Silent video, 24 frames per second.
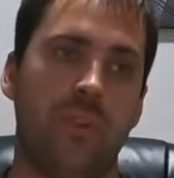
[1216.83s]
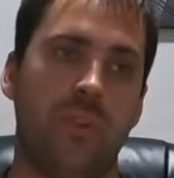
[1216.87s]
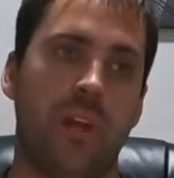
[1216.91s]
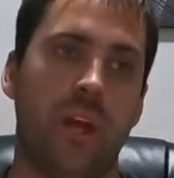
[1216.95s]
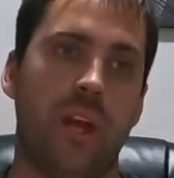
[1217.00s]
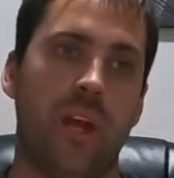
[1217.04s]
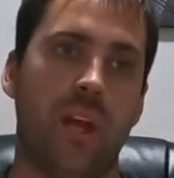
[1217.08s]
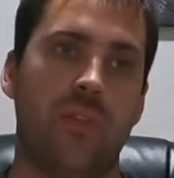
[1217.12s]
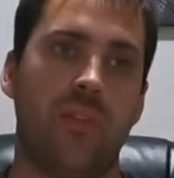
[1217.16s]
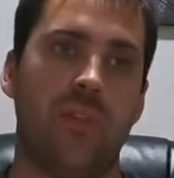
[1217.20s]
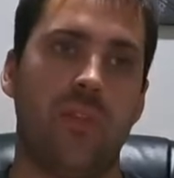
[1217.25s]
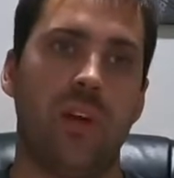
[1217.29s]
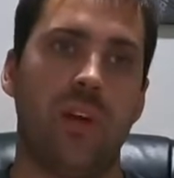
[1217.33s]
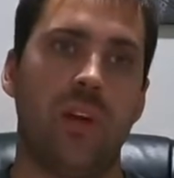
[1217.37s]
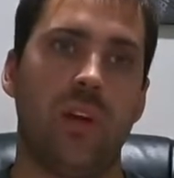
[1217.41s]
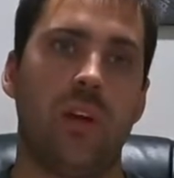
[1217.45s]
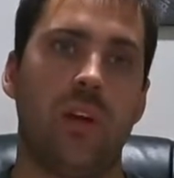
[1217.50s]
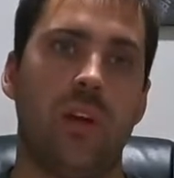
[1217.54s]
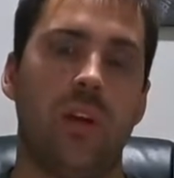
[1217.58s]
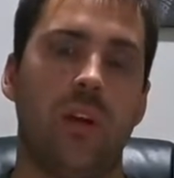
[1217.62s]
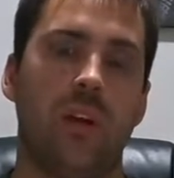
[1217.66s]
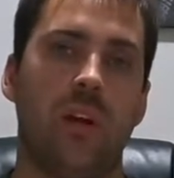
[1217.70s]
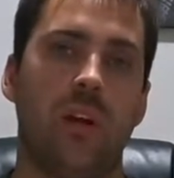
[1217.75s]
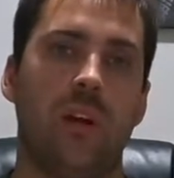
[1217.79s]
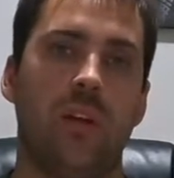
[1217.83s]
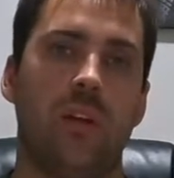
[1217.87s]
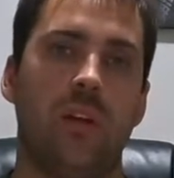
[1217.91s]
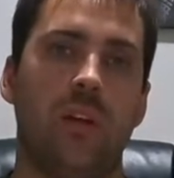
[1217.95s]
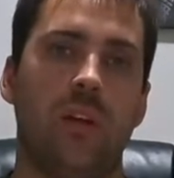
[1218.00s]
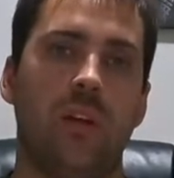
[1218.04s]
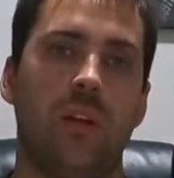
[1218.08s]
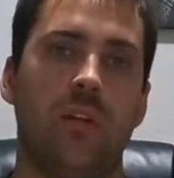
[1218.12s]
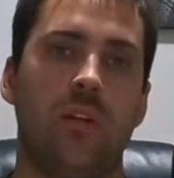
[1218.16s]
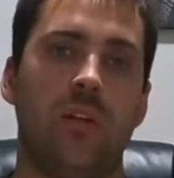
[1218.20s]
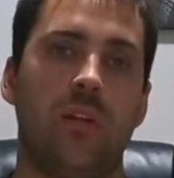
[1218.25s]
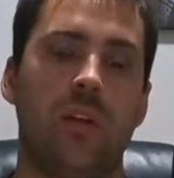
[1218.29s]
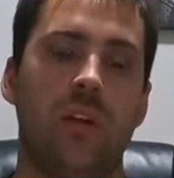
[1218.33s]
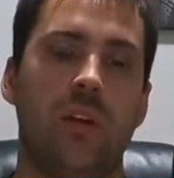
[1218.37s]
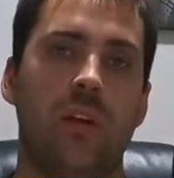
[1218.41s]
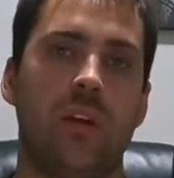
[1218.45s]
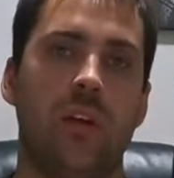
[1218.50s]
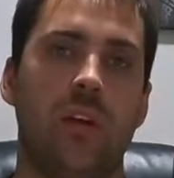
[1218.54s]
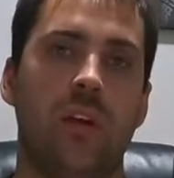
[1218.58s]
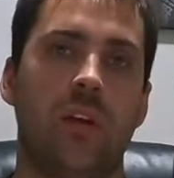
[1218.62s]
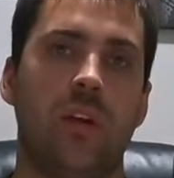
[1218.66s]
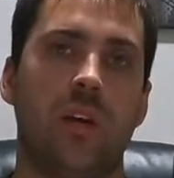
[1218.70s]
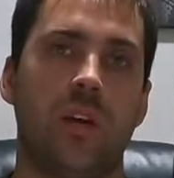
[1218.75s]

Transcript: And then the